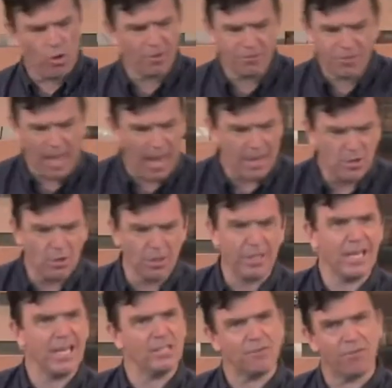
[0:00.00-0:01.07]
of Daniel and
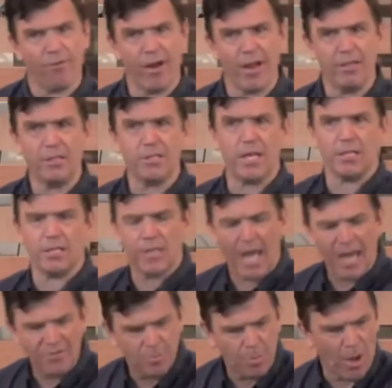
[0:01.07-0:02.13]
his friends. They're
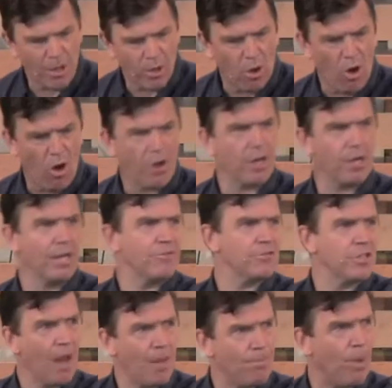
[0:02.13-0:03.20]
saved by God and
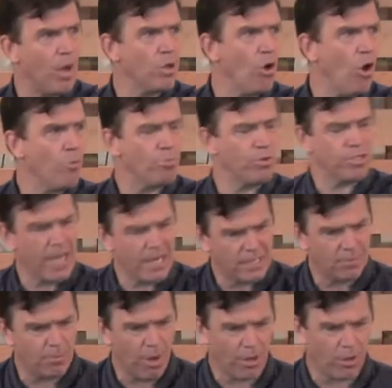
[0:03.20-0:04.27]
lifted up by God,
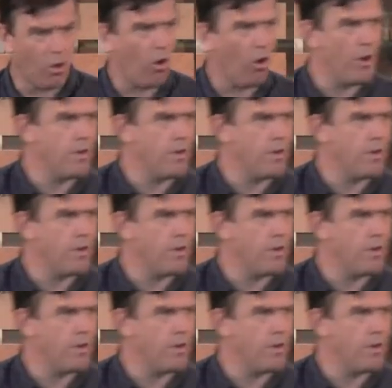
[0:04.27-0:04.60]
protected by God.